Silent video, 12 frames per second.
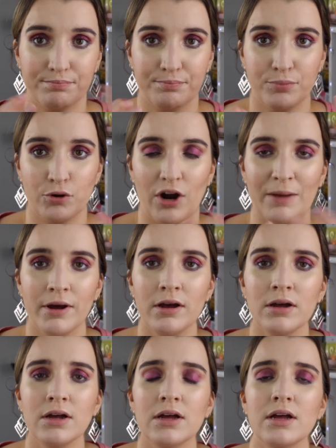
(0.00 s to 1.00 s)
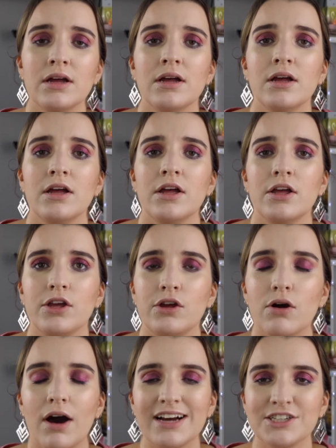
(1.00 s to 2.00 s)
primer,
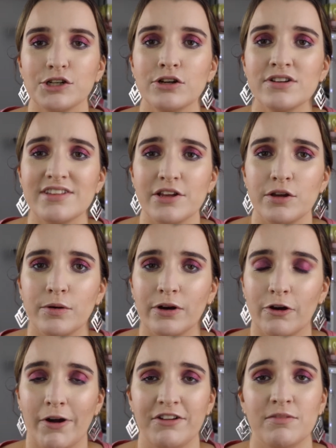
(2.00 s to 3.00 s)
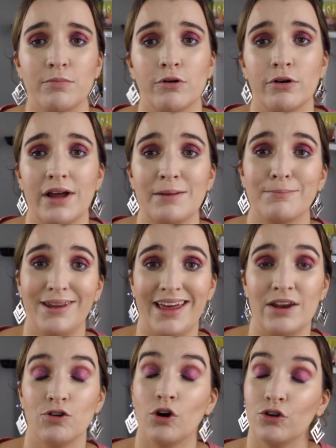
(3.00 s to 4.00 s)
your eyeshadows that you are going to put and
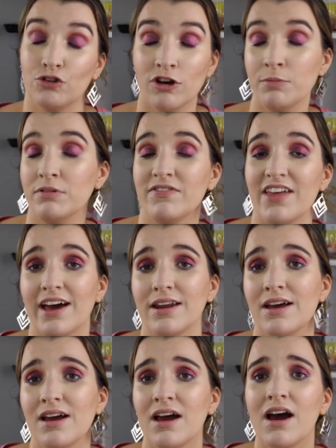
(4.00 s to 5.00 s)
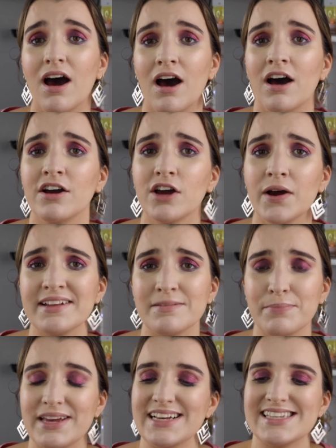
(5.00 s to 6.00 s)
blend on top of that aren't going to
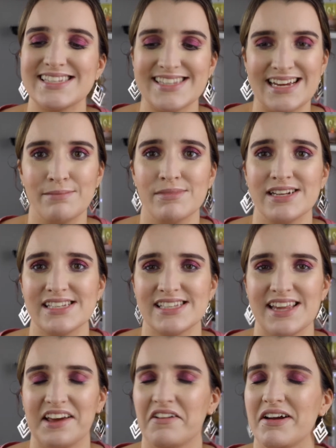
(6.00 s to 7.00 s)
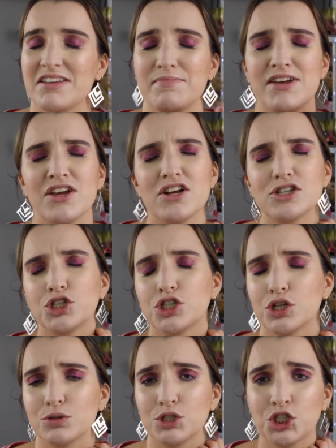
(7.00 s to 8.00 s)
be as seamless. They're going to be
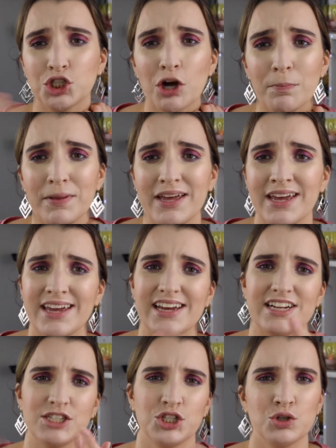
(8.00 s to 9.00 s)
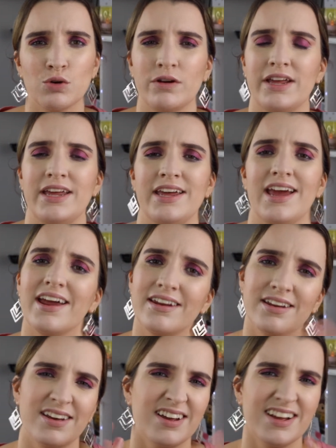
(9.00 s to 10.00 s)
choppy and chalky,
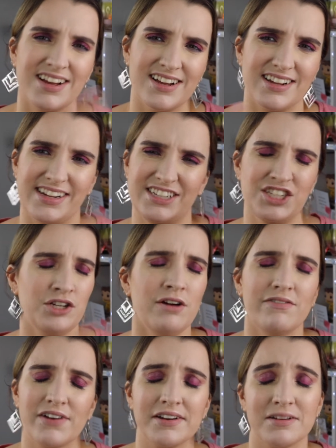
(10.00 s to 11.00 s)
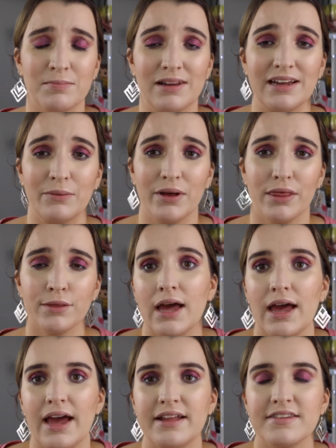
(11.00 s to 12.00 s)
and it's just not fun to play with.
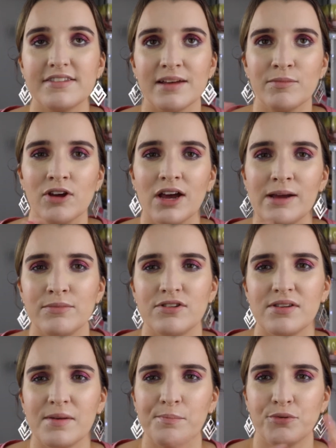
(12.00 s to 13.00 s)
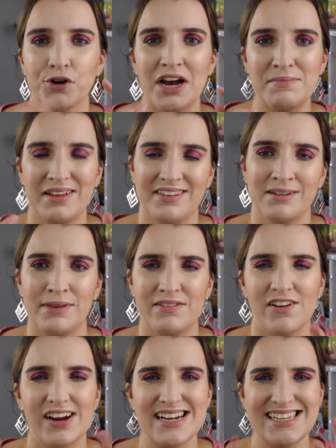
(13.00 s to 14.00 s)
And sometimes primers can be
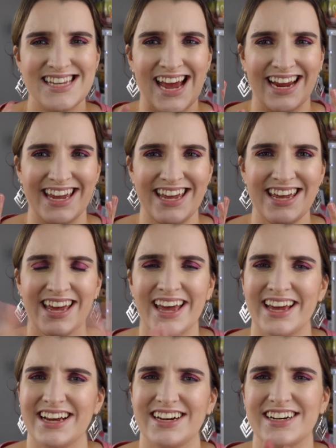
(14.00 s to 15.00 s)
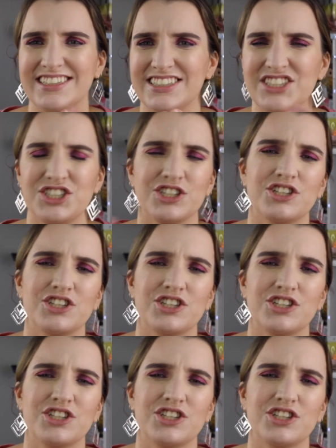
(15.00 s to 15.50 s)
very tacky, and you